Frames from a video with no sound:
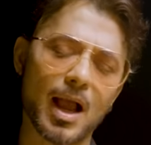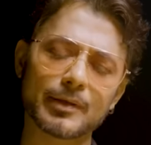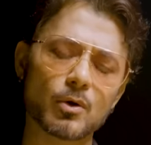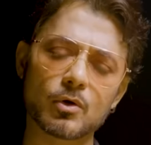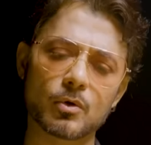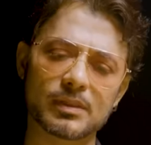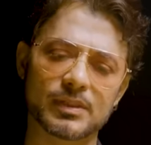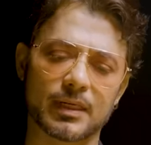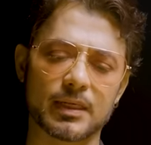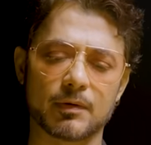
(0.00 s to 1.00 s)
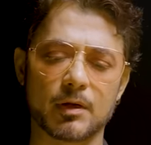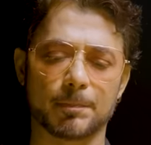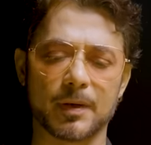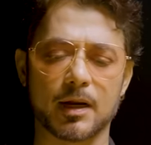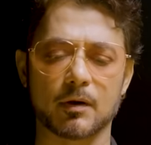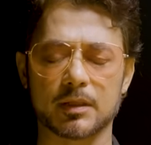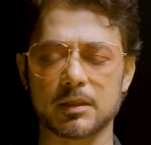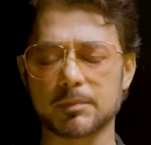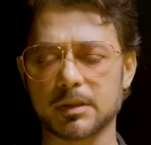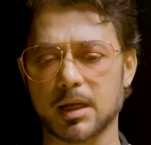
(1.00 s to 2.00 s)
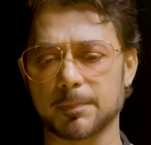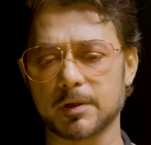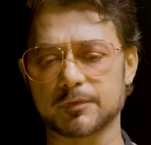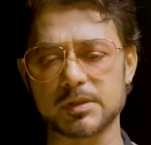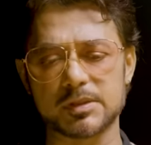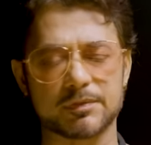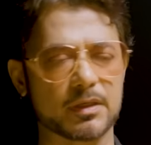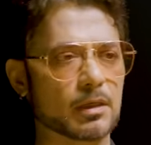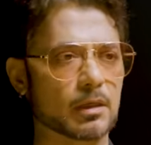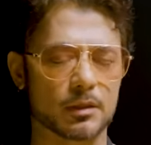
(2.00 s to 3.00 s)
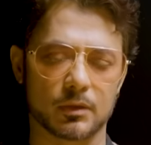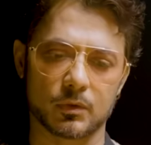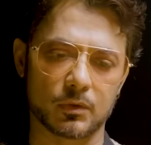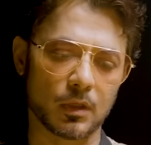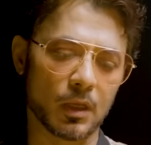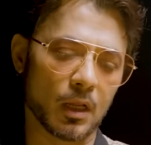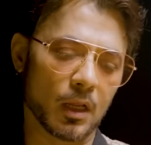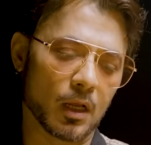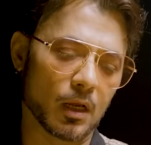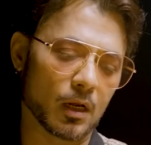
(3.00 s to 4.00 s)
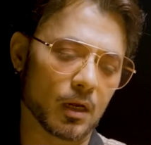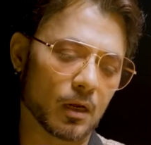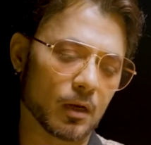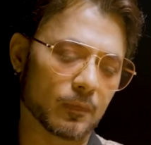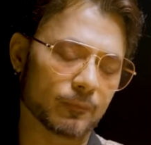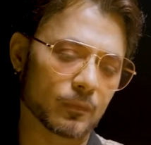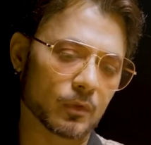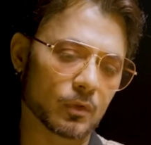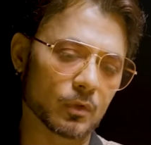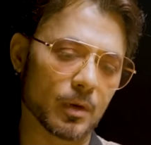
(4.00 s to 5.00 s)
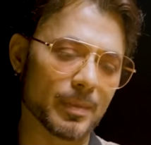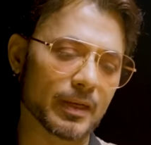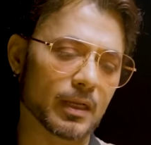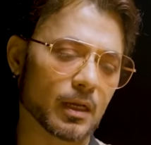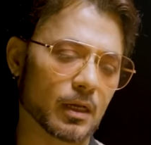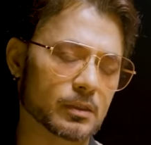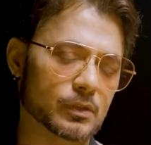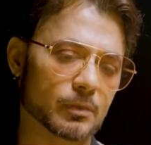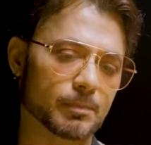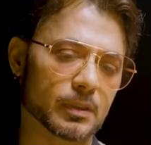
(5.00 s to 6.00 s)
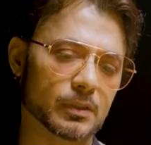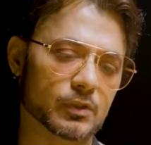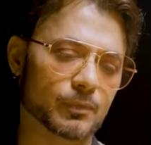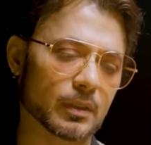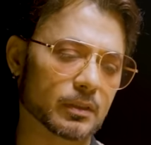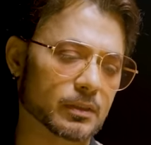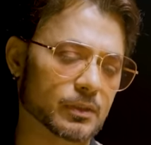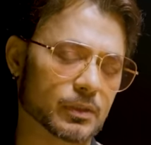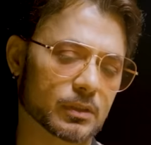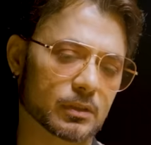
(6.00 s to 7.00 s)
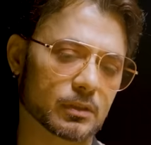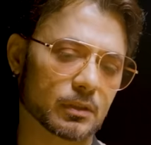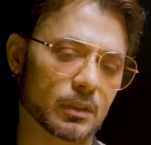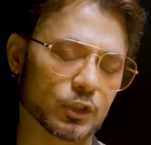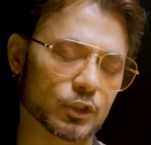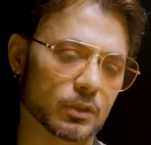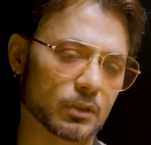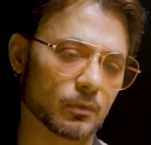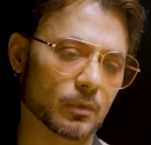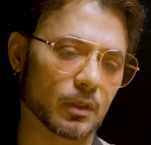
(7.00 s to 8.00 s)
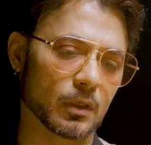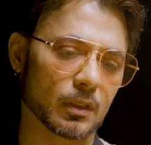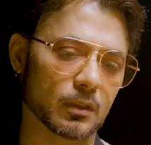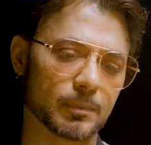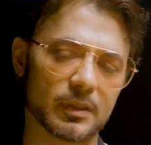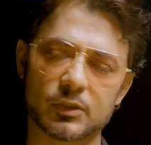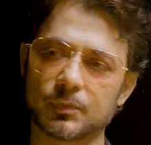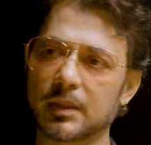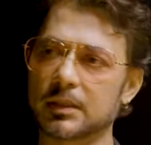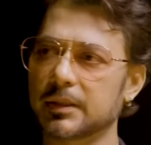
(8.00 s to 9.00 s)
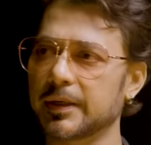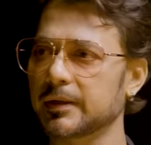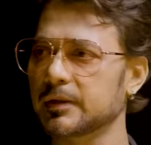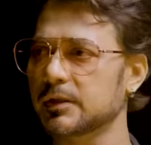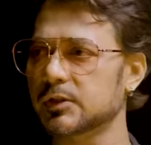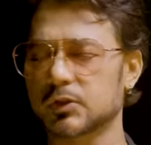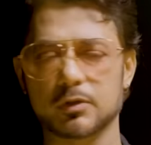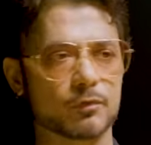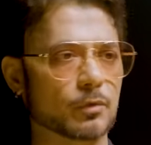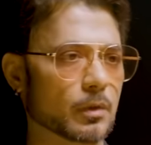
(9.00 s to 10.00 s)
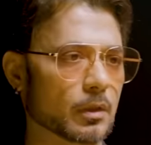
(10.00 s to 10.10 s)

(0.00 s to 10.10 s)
Yeah, I don't know exactly how it will play out. I think but a couple of things are very clear, no? You know, America is the biggest, wealthiest nation in the world and the biggest wealth creator in the history of the